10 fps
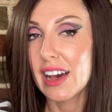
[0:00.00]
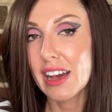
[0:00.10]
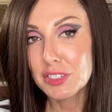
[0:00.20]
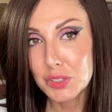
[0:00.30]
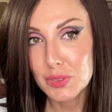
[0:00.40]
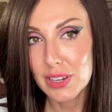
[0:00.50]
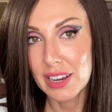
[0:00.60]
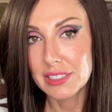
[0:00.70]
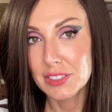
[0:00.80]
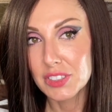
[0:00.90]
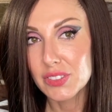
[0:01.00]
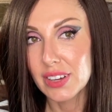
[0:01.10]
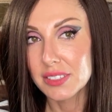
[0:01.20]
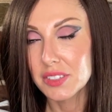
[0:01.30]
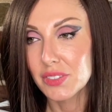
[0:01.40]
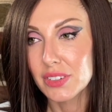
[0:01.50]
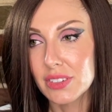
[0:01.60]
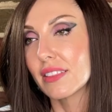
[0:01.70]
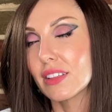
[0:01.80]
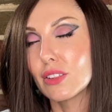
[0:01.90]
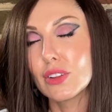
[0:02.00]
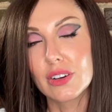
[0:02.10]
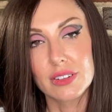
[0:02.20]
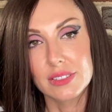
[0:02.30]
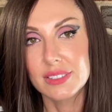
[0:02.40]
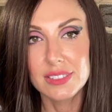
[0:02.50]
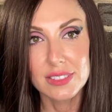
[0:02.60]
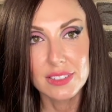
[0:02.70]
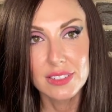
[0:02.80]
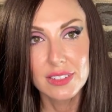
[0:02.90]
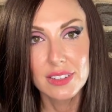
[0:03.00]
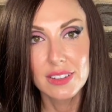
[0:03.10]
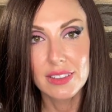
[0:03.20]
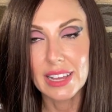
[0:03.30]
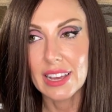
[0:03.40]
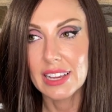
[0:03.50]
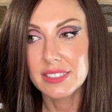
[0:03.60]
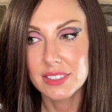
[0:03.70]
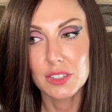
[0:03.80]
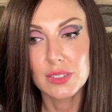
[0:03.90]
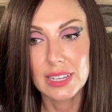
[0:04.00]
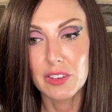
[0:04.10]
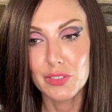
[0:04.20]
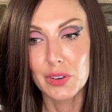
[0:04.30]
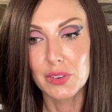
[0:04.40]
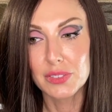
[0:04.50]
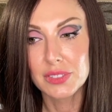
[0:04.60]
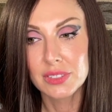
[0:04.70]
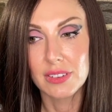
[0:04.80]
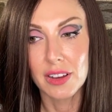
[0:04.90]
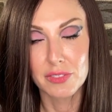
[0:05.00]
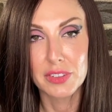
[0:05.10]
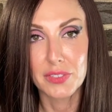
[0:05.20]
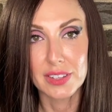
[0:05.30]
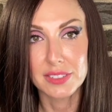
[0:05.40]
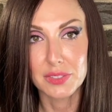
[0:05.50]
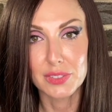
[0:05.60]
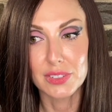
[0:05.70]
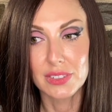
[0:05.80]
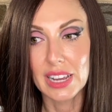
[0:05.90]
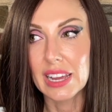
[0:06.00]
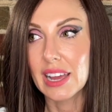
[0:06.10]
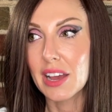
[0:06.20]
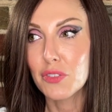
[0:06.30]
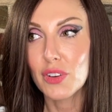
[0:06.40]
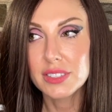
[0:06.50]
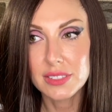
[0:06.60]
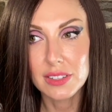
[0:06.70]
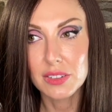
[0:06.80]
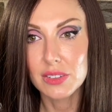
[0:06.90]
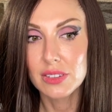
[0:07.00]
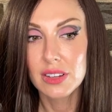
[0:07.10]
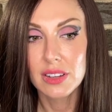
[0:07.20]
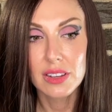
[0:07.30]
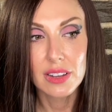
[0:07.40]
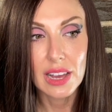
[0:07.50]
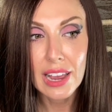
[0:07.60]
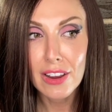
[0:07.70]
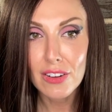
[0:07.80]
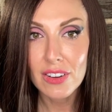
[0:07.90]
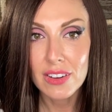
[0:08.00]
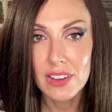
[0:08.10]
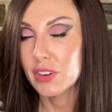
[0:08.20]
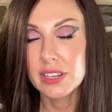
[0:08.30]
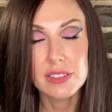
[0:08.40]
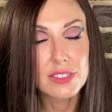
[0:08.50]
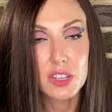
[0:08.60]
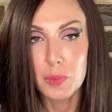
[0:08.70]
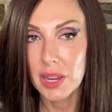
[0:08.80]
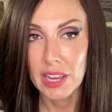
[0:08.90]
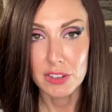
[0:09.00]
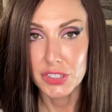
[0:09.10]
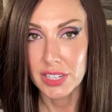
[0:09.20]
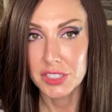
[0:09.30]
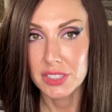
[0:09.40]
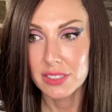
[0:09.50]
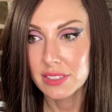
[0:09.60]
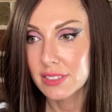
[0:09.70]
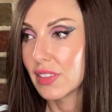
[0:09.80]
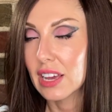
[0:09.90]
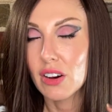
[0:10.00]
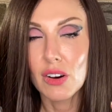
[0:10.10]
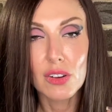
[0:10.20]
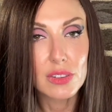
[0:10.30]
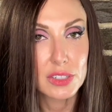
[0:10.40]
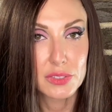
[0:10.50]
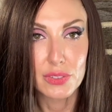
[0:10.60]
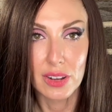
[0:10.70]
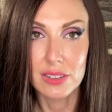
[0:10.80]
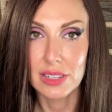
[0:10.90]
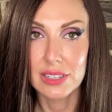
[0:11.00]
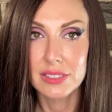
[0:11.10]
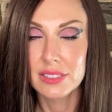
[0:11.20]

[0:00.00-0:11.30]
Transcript: actual iTunes Festival, the looks, like I still look at photos of the festival. Every single hair, Freddie did so many hair changes. They all looked flawless.